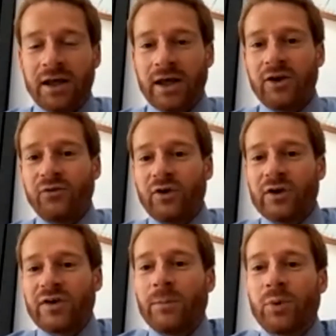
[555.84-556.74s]
If, for
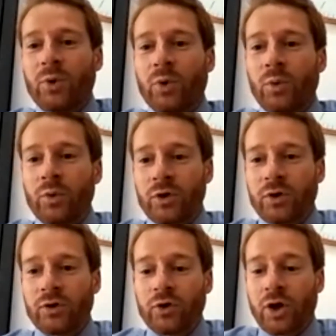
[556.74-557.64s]
example,
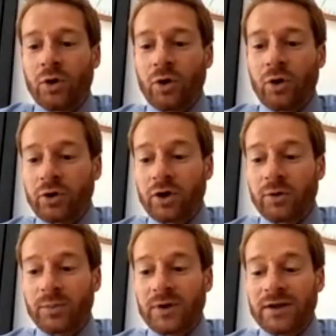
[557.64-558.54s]
you're no longer going to
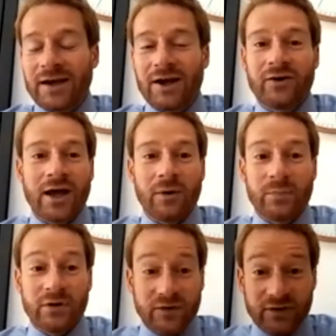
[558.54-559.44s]
be carrying out
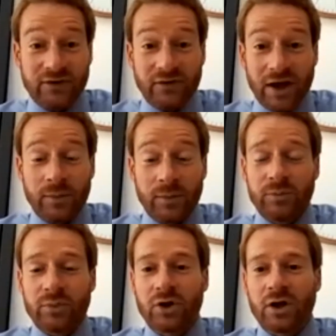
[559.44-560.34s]
business
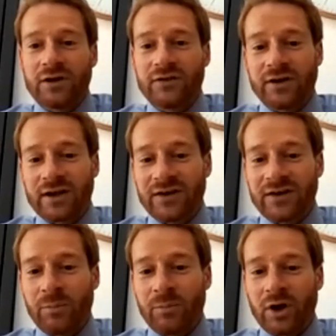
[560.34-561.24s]
development, purely as an
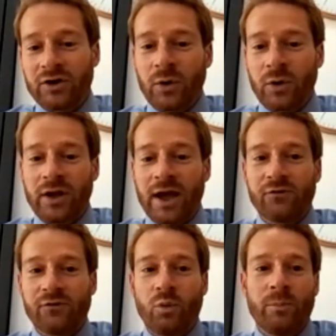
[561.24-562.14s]
example, and you only have
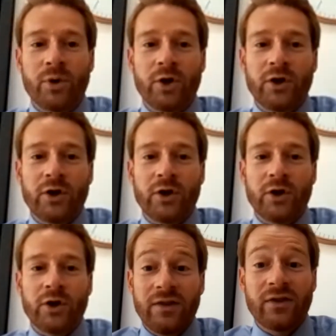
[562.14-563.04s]
one person
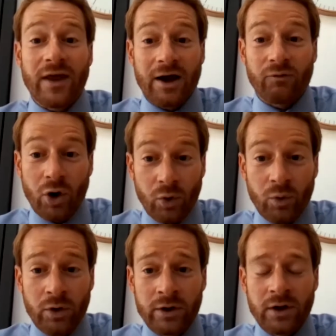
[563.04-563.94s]
within that
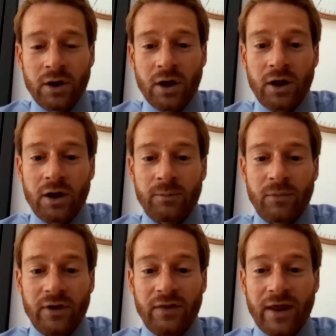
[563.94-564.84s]
role,
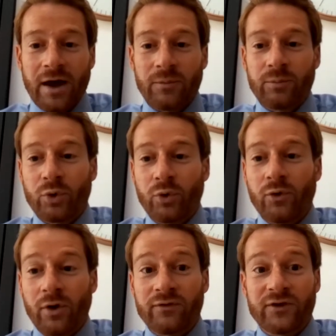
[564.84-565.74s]
then that
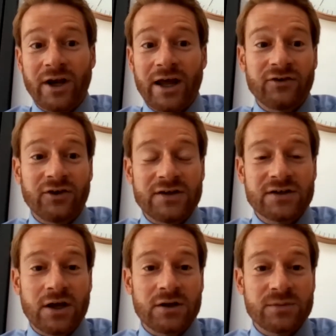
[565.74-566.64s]
pool of selection is
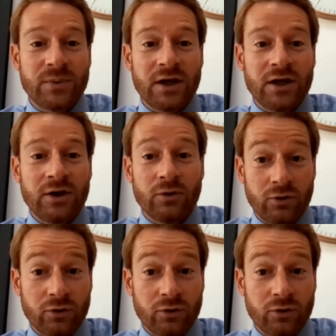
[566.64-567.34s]
going to be